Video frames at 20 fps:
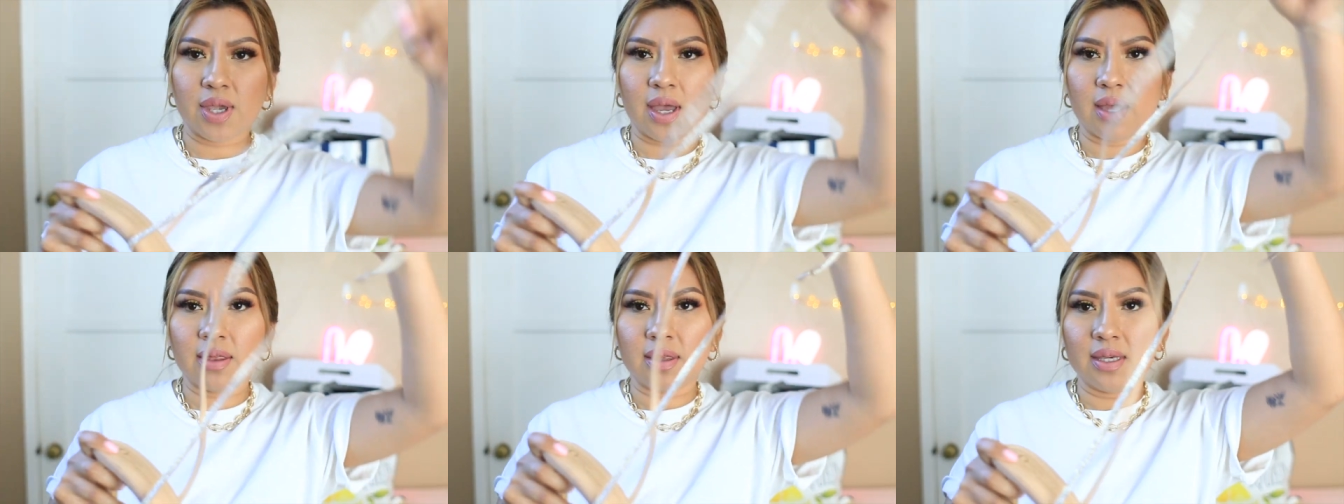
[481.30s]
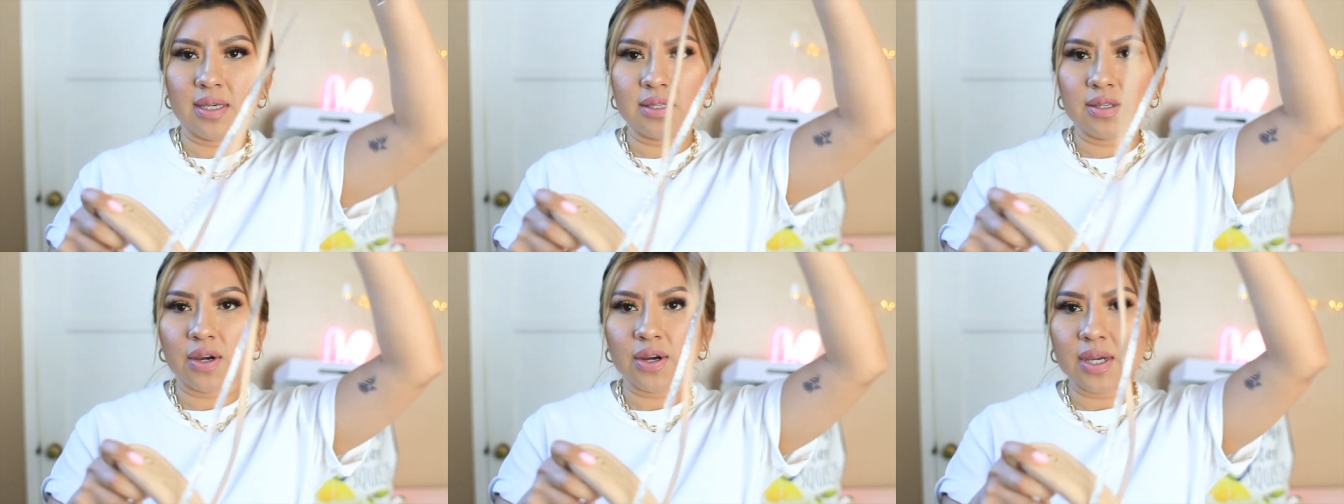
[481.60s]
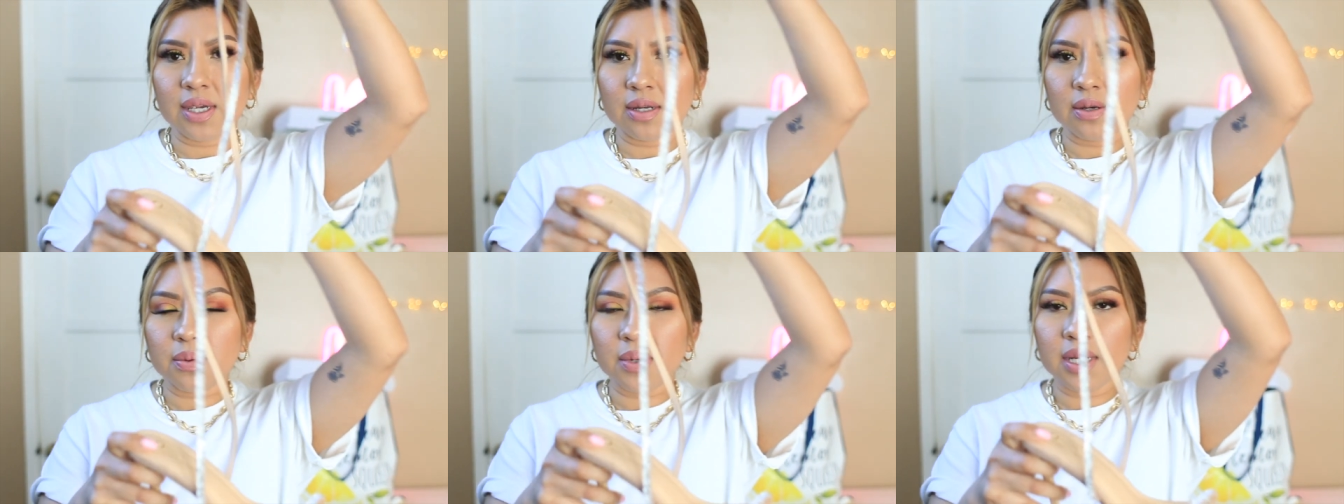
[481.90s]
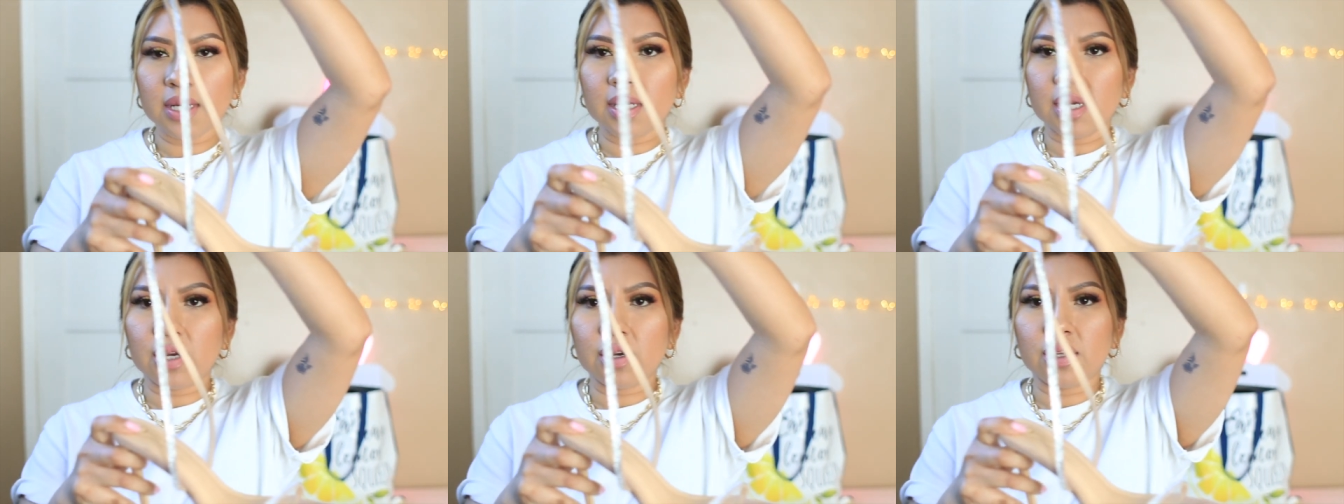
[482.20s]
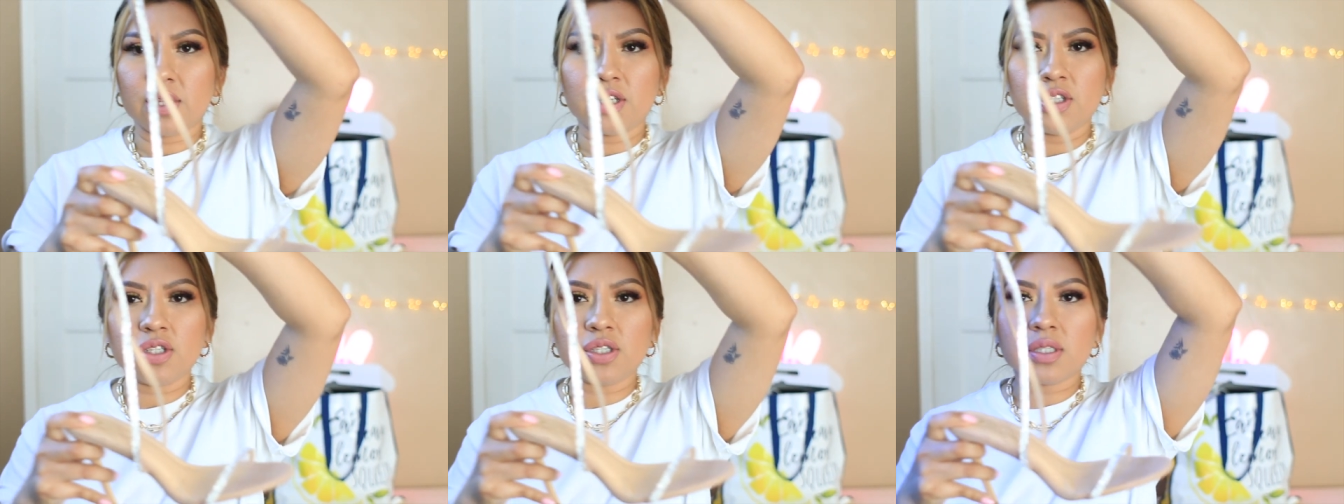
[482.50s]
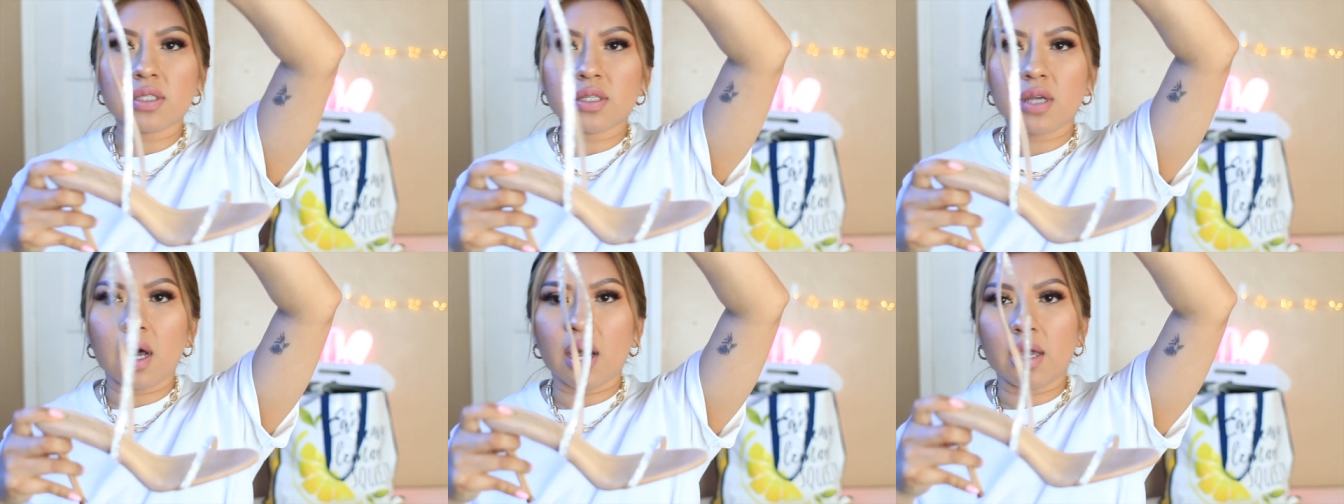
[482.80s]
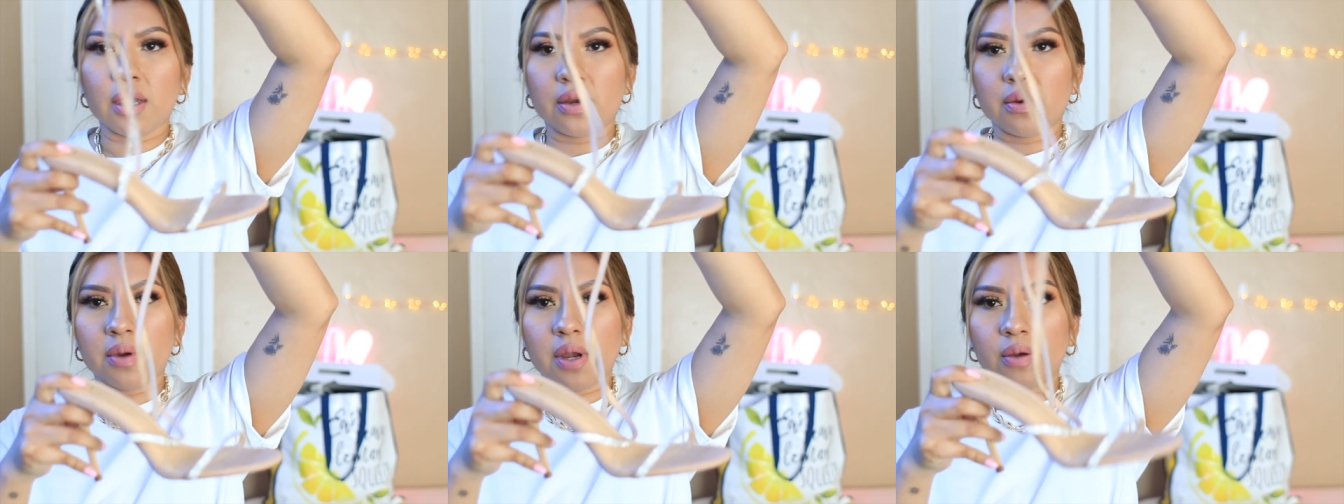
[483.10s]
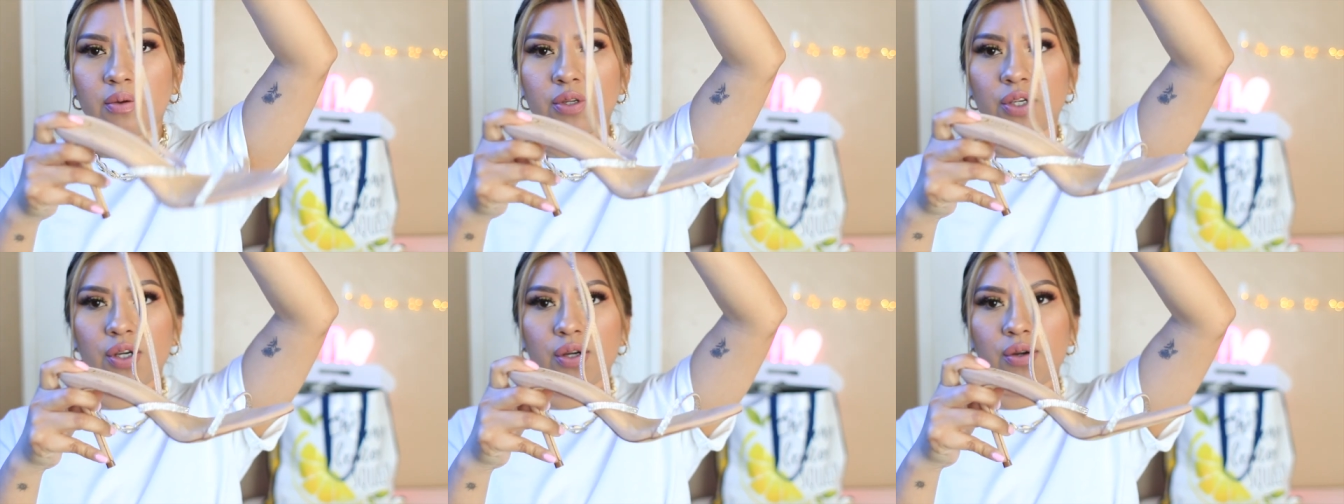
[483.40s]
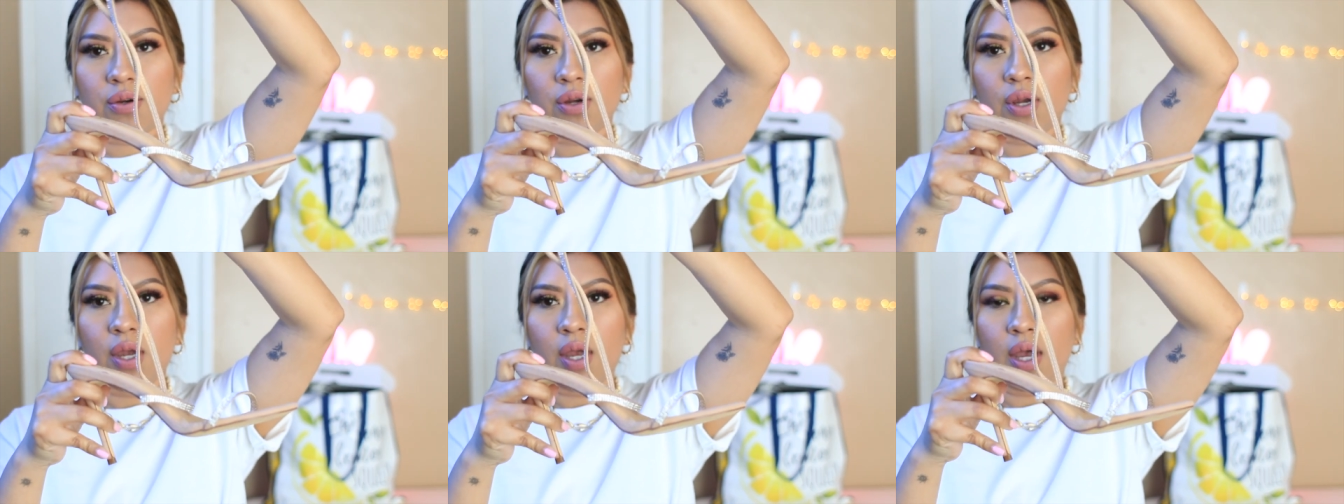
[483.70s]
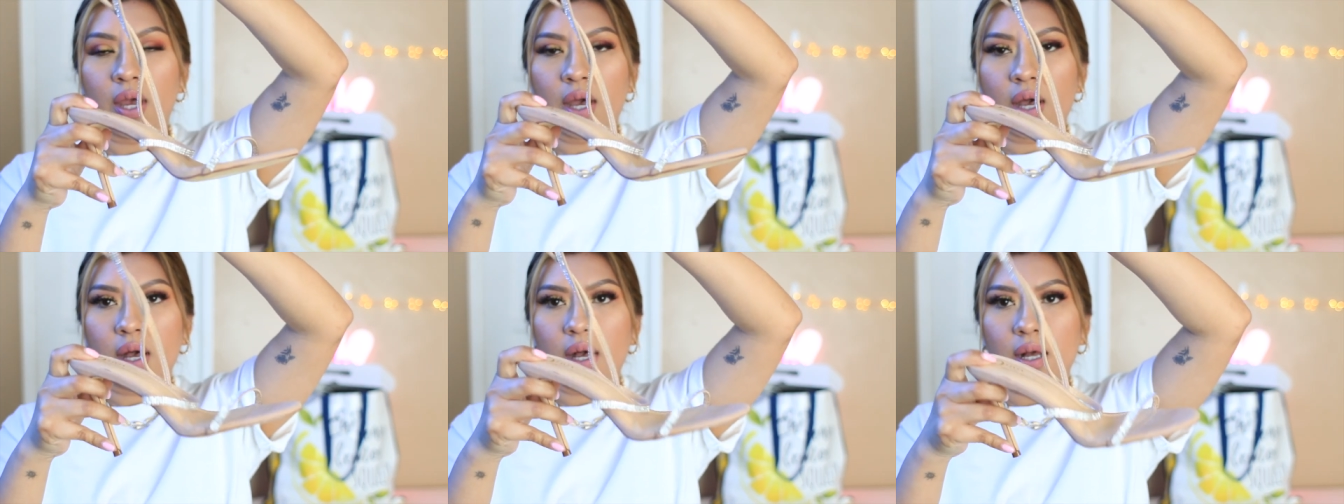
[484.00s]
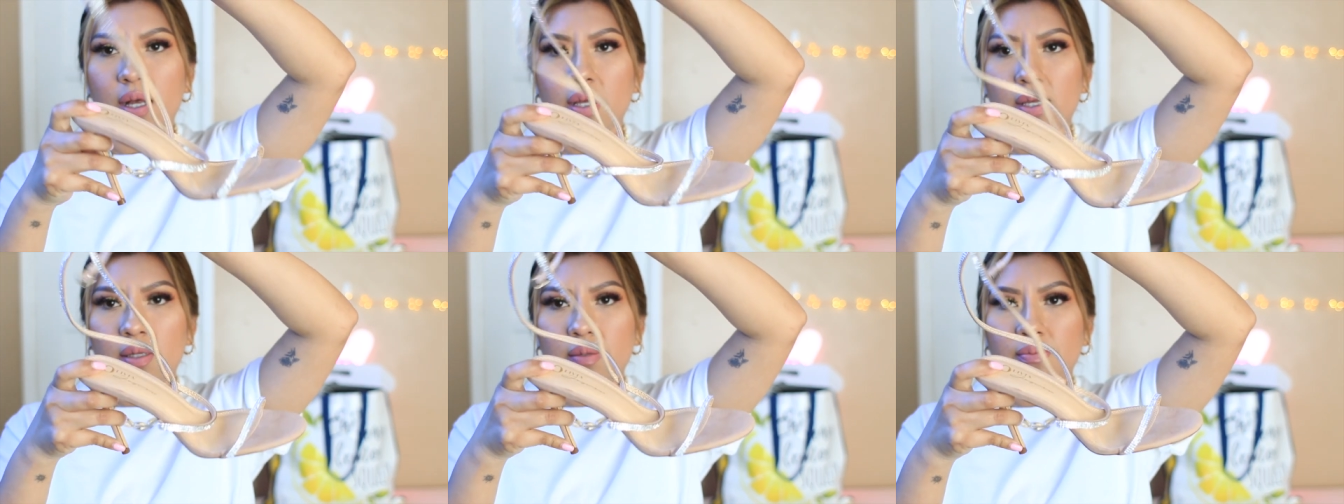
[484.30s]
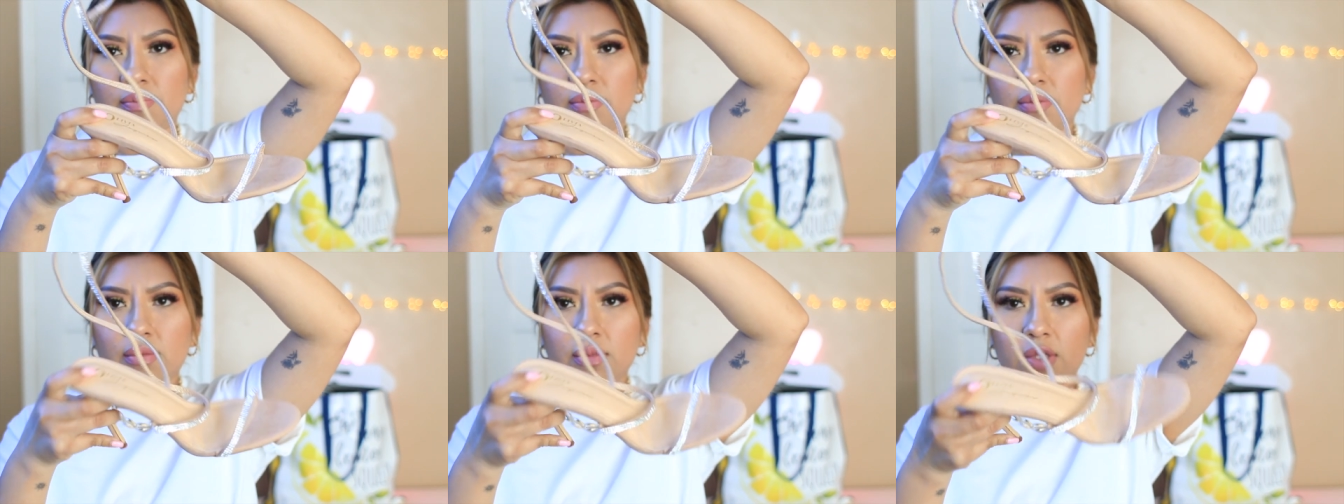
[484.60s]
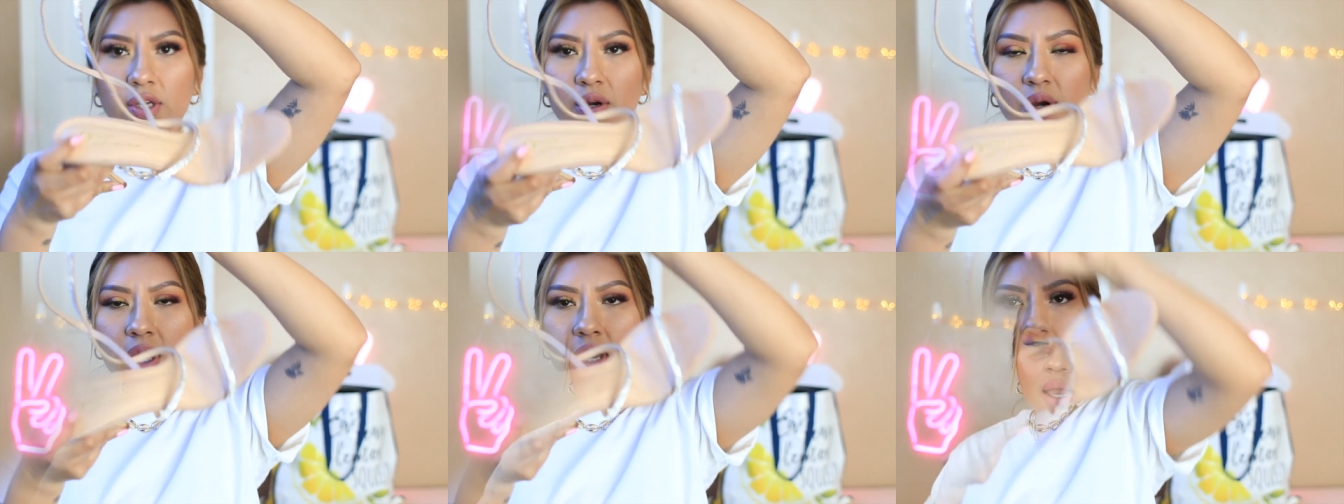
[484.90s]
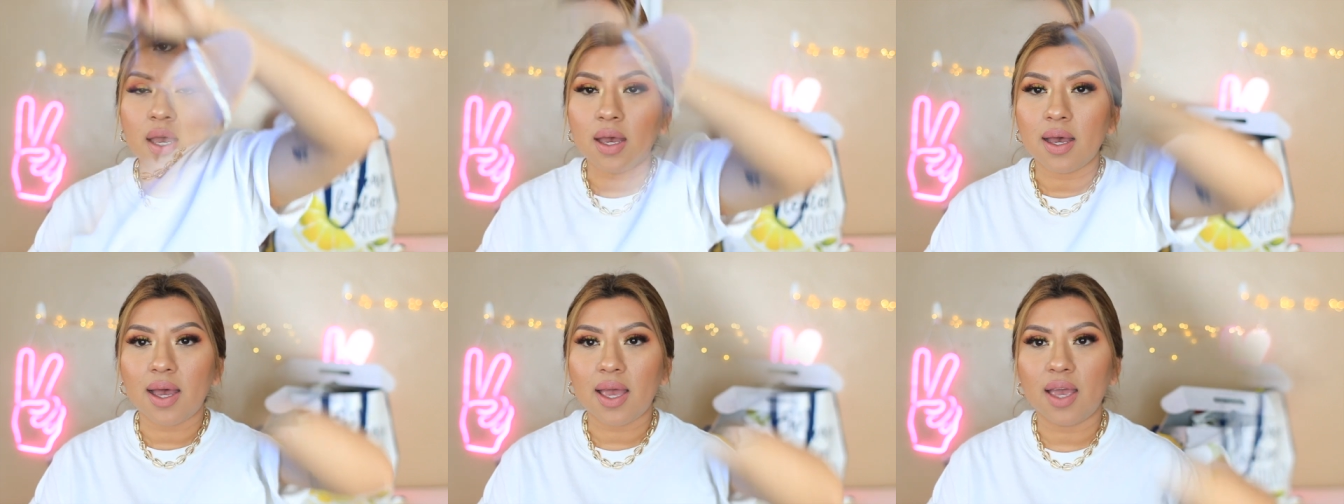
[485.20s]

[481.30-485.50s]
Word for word: yeah, these are it right here. They just tie around your um, your ankle.